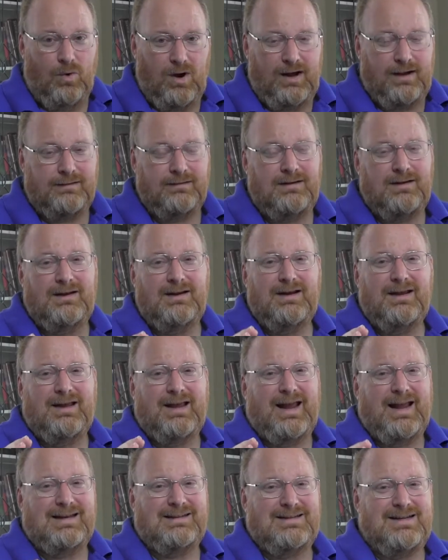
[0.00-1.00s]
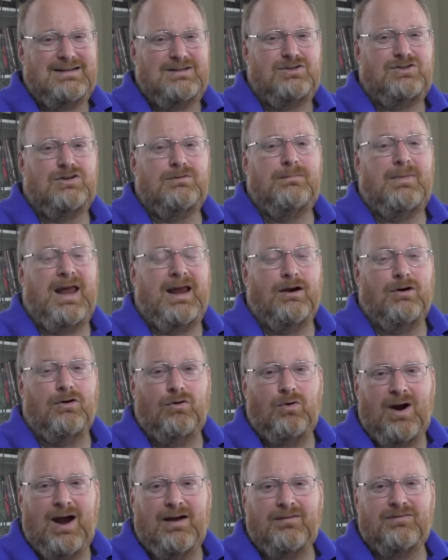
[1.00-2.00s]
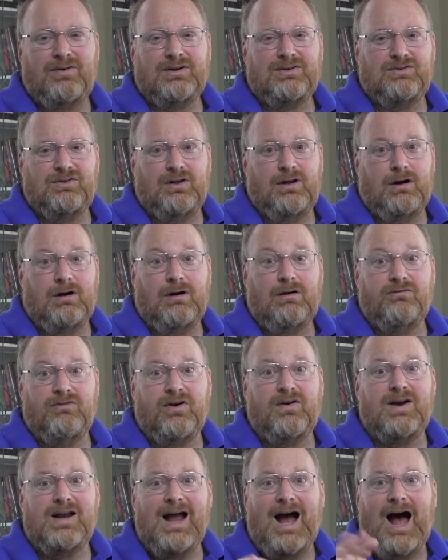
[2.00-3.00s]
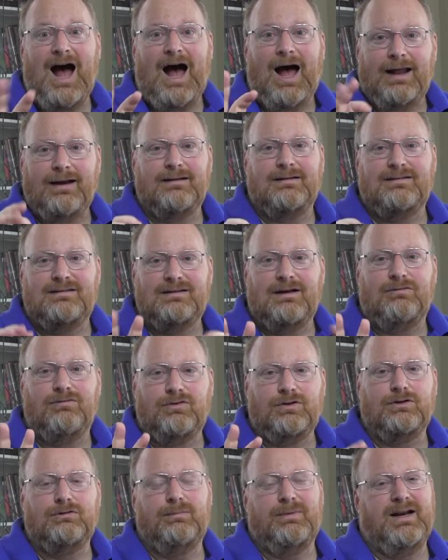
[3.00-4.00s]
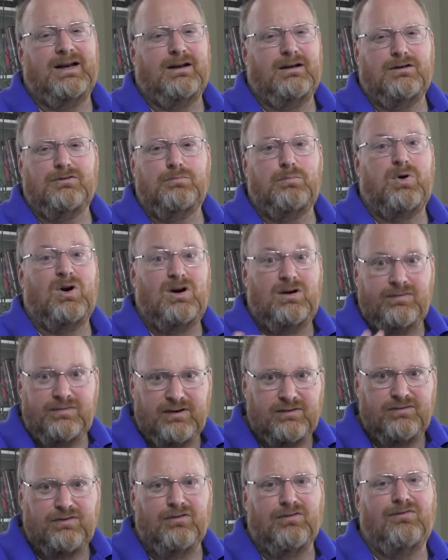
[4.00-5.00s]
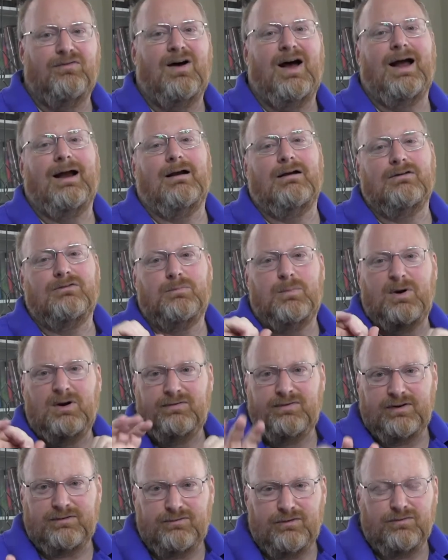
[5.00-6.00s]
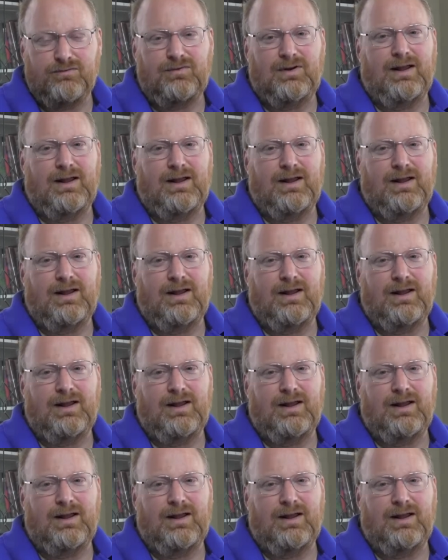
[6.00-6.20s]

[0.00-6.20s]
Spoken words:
One, it tends to make graphics that are very hot and self-illuminated. It's perfect for fire, it's perfect